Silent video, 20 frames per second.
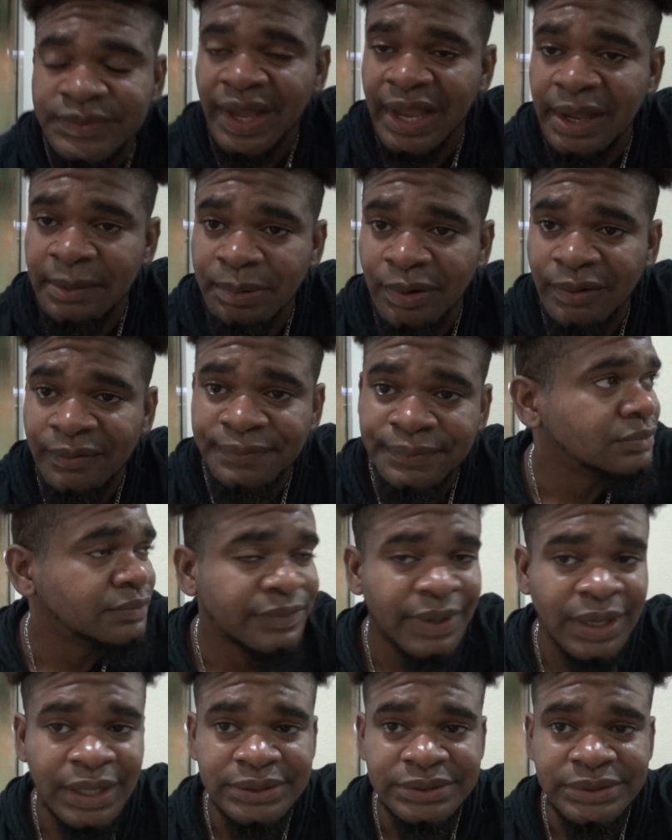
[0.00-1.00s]
type of
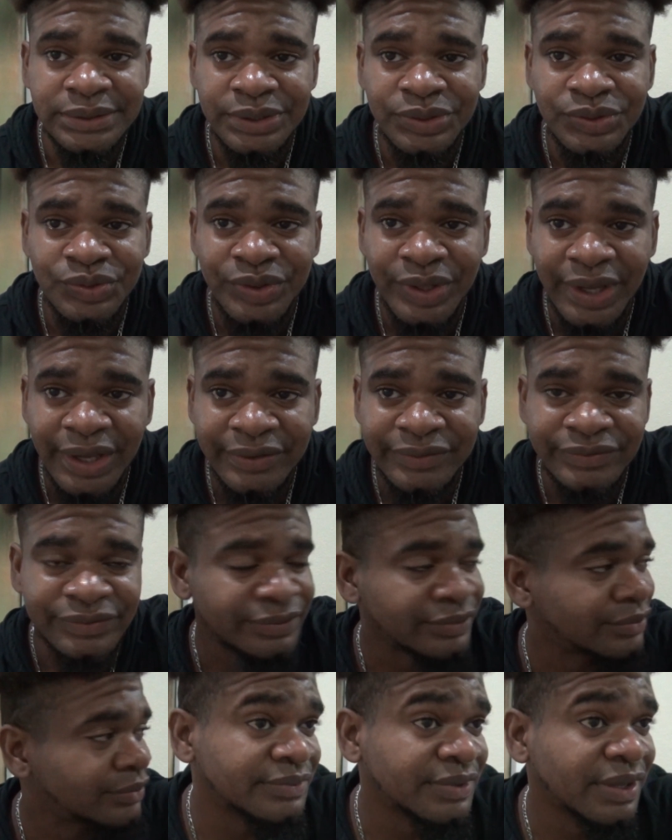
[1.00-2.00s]
vaccine
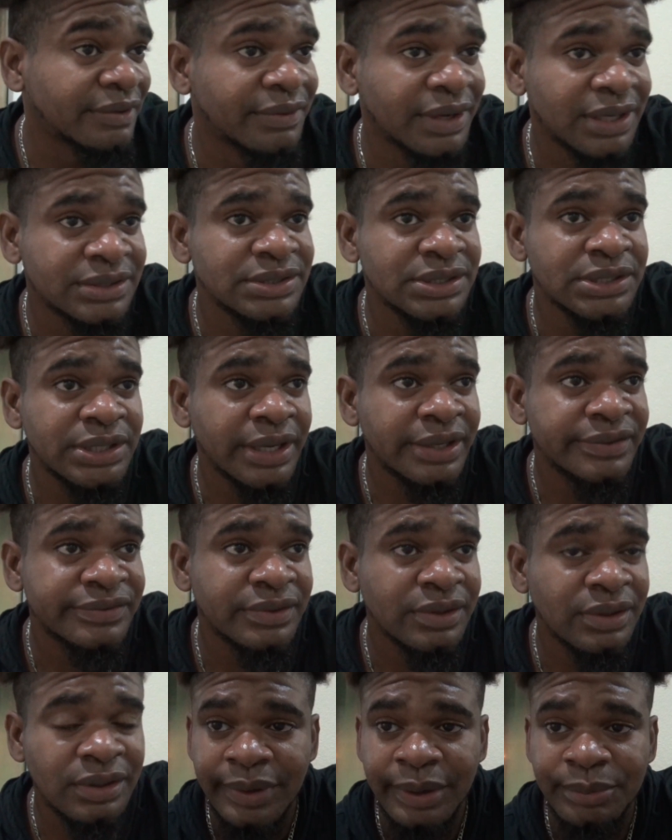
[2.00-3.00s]
test. It's a vaccine test
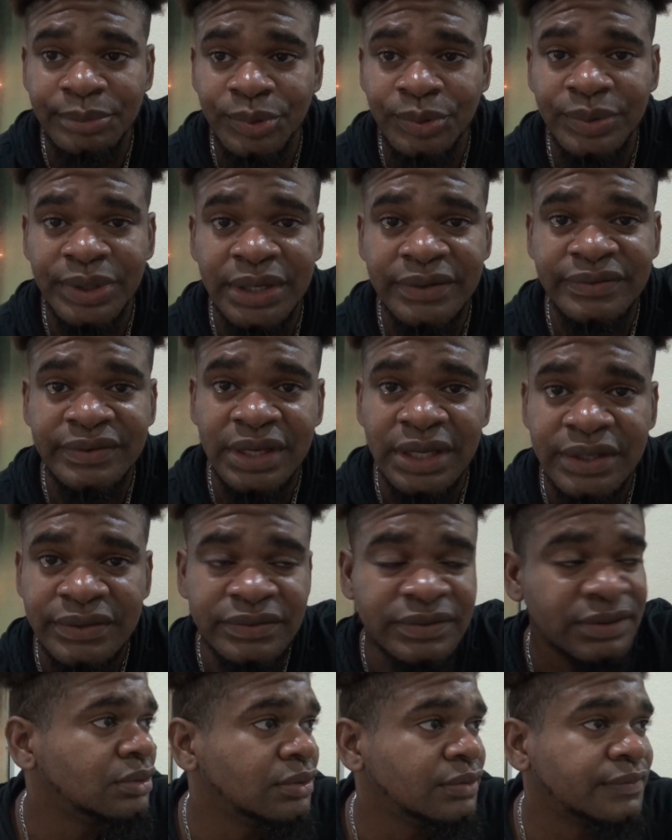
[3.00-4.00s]
now, a Rona
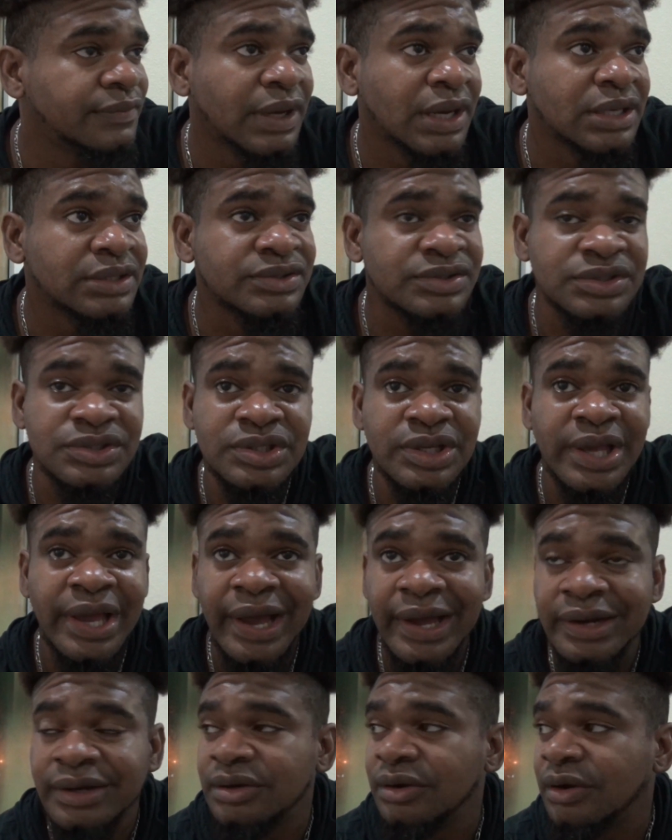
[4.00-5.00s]
test, no vax
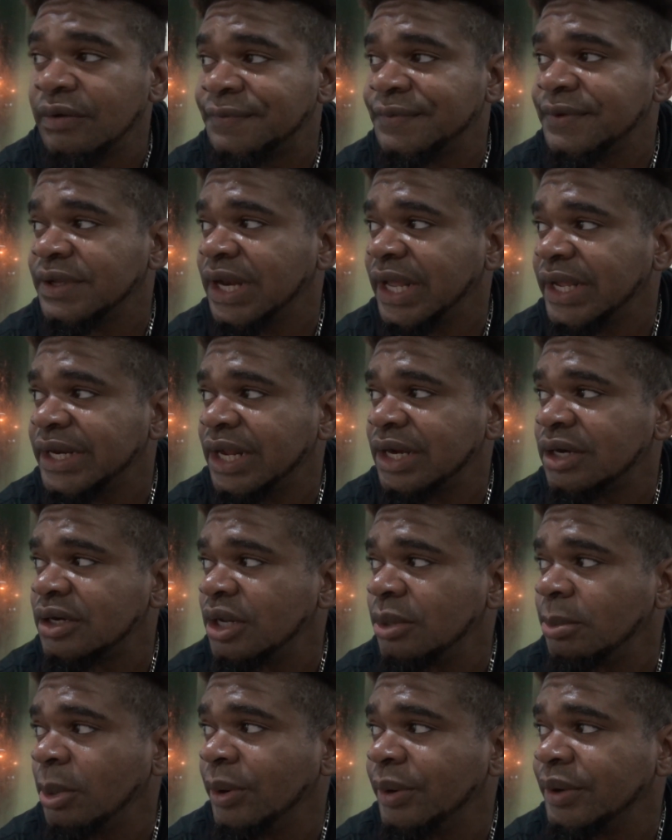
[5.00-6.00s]
card, nothing like that.
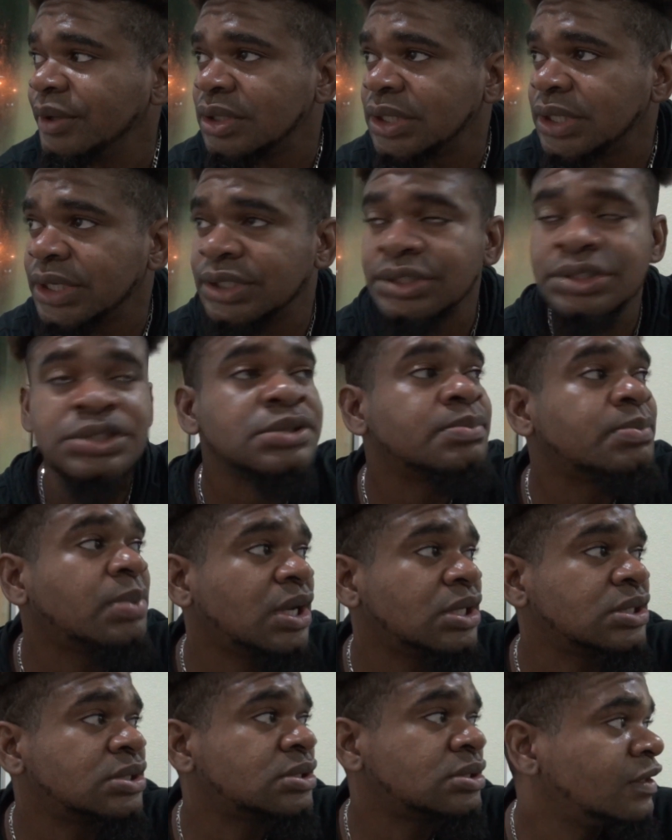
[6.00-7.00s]
No boy. And I just
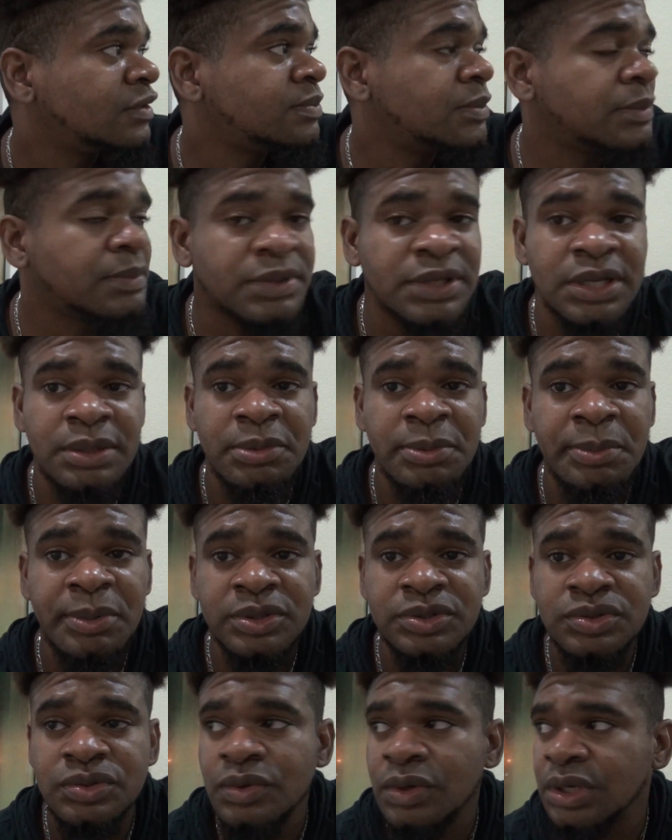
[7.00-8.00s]
passed these people there. I'm
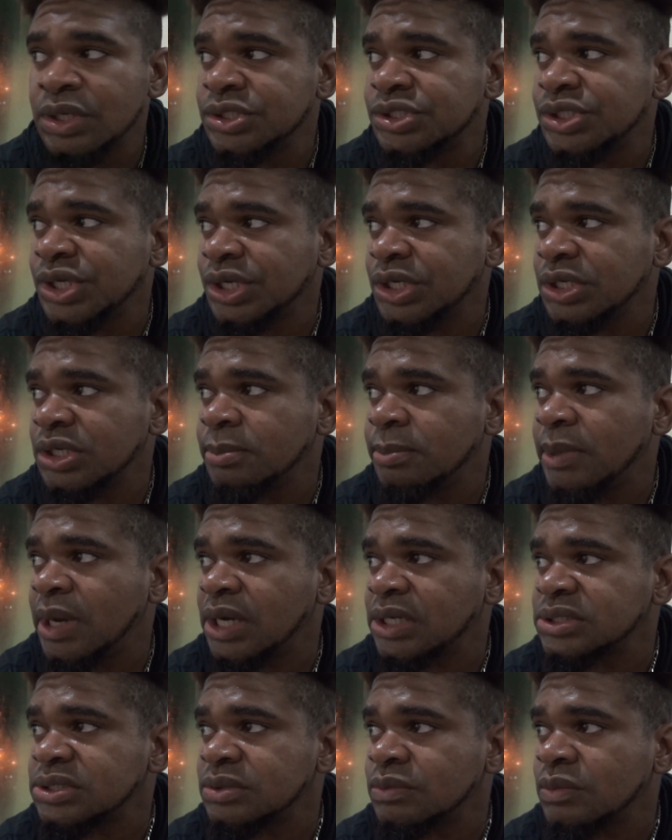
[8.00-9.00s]
about to go and check in the
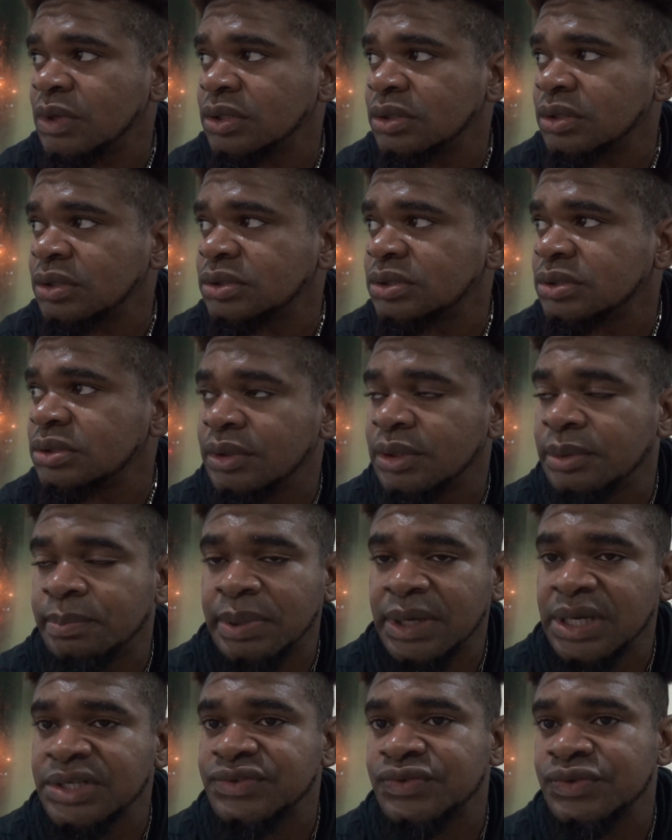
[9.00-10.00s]
bags and whatnot. But
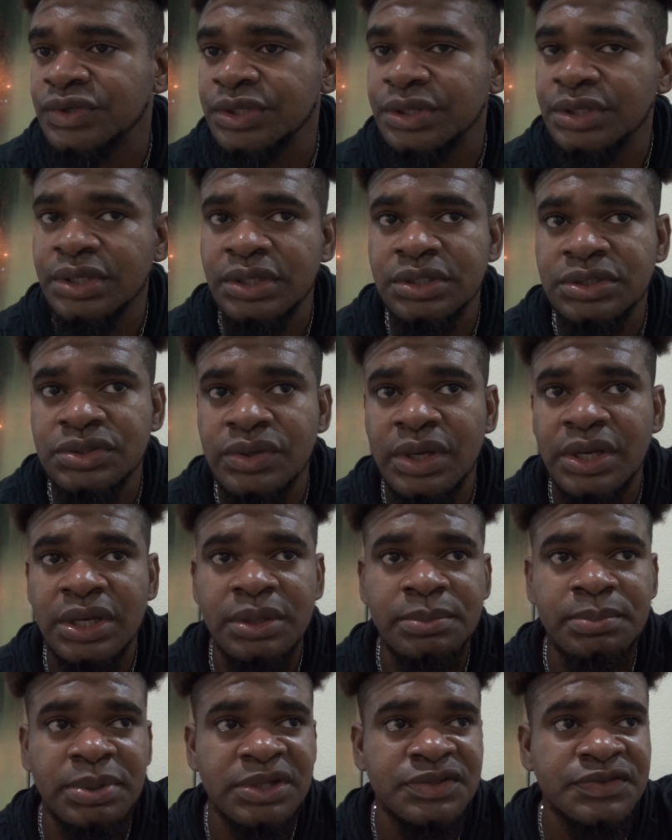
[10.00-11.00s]
pass through the thing so I
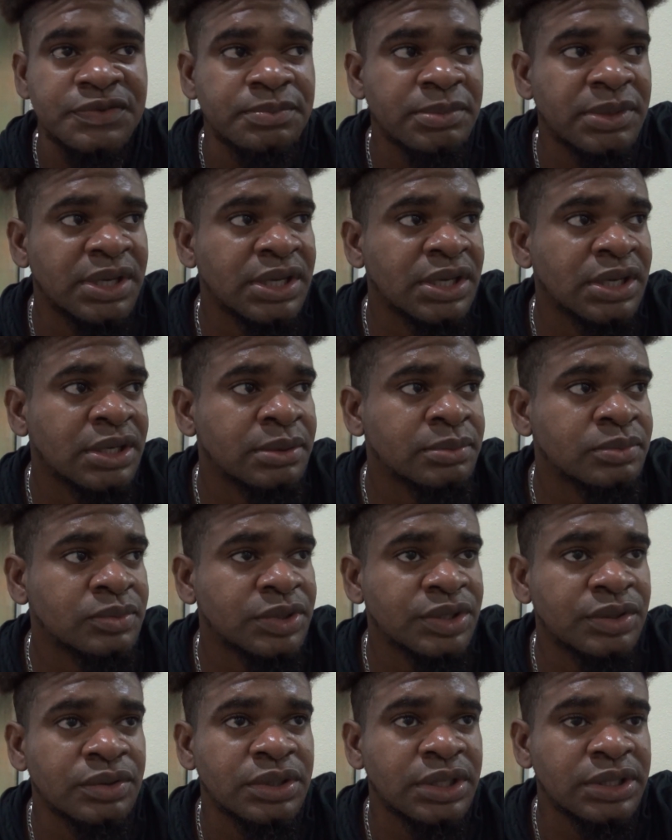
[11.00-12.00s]
can pass with my um,
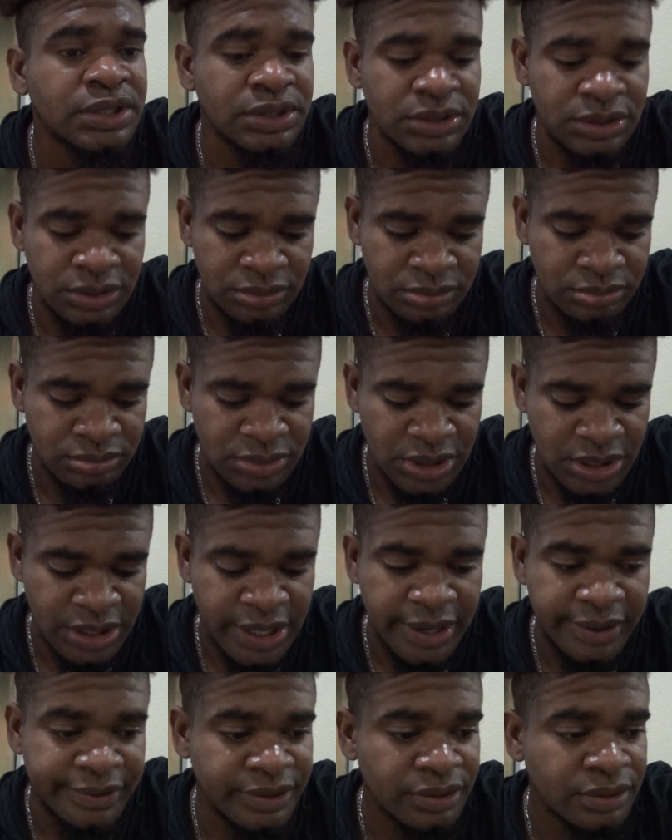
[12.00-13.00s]
what do you call that again? My
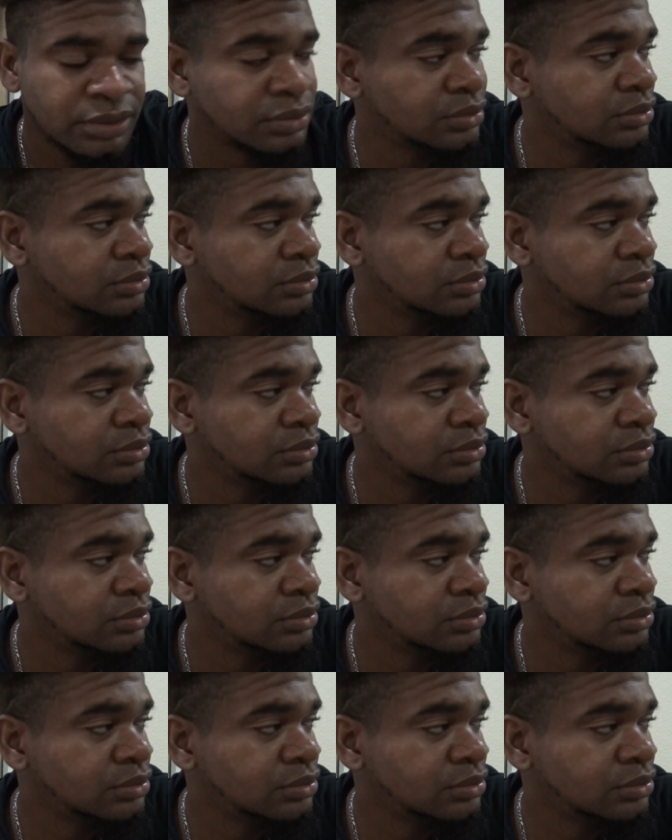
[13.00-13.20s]
carry on.